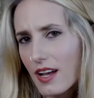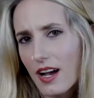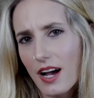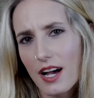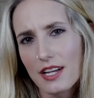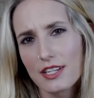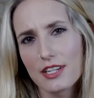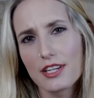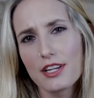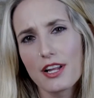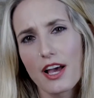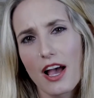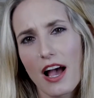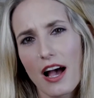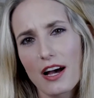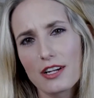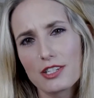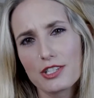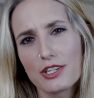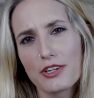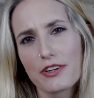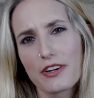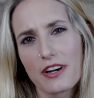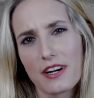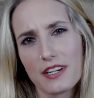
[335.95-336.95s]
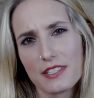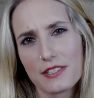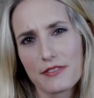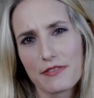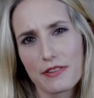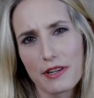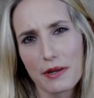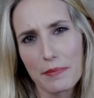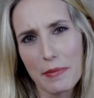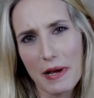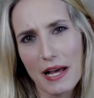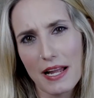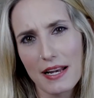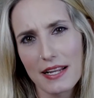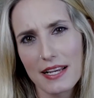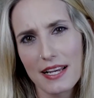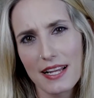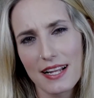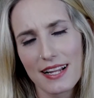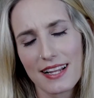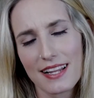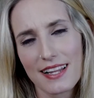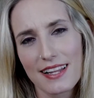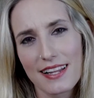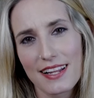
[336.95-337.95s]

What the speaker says: I don't know, how do you guys feel about it?